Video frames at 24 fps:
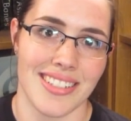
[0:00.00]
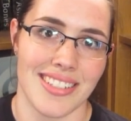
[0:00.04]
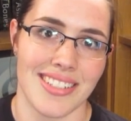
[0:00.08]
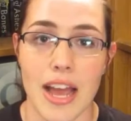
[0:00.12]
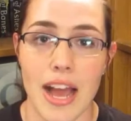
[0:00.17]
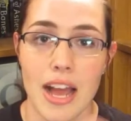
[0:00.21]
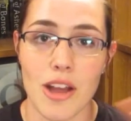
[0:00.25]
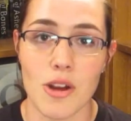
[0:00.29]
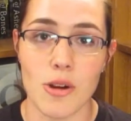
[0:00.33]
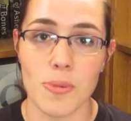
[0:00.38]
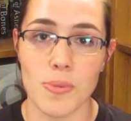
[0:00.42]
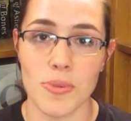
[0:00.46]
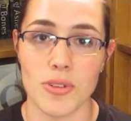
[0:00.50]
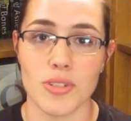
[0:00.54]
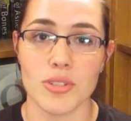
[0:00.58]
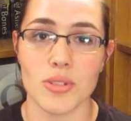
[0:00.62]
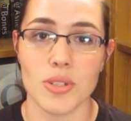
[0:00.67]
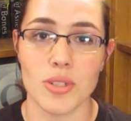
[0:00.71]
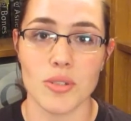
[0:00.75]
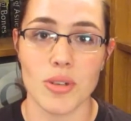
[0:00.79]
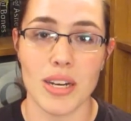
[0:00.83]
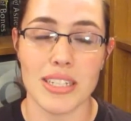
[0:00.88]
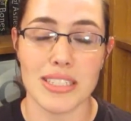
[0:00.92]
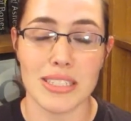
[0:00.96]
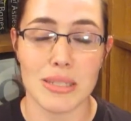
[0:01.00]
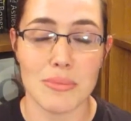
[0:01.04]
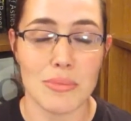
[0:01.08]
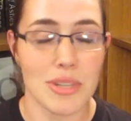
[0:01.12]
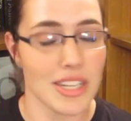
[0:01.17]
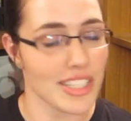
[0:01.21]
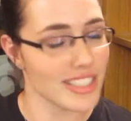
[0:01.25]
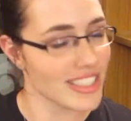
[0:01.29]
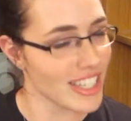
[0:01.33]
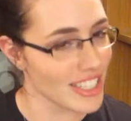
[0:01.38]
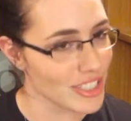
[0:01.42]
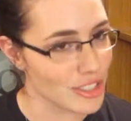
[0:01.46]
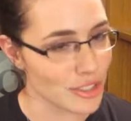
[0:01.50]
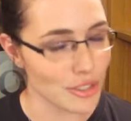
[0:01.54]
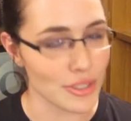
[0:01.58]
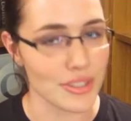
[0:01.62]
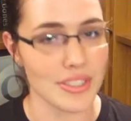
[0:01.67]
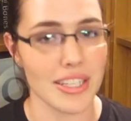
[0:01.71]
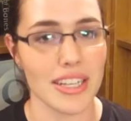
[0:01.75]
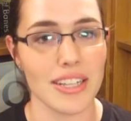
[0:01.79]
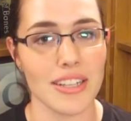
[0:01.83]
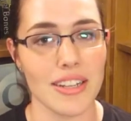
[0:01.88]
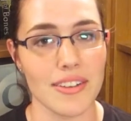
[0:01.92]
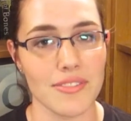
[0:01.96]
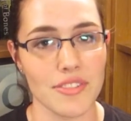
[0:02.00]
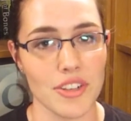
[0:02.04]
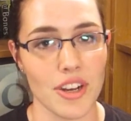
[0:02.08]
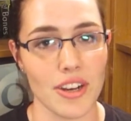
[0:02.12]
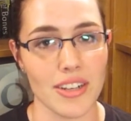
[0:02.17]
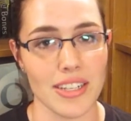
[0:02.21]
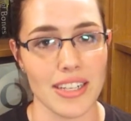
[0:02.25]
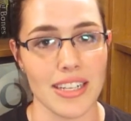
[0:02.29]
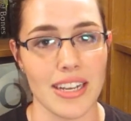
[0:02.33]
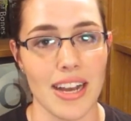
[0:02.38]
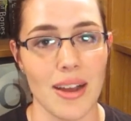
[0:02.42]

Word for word: I hope you enjoyed watching because I sure as hell love talking.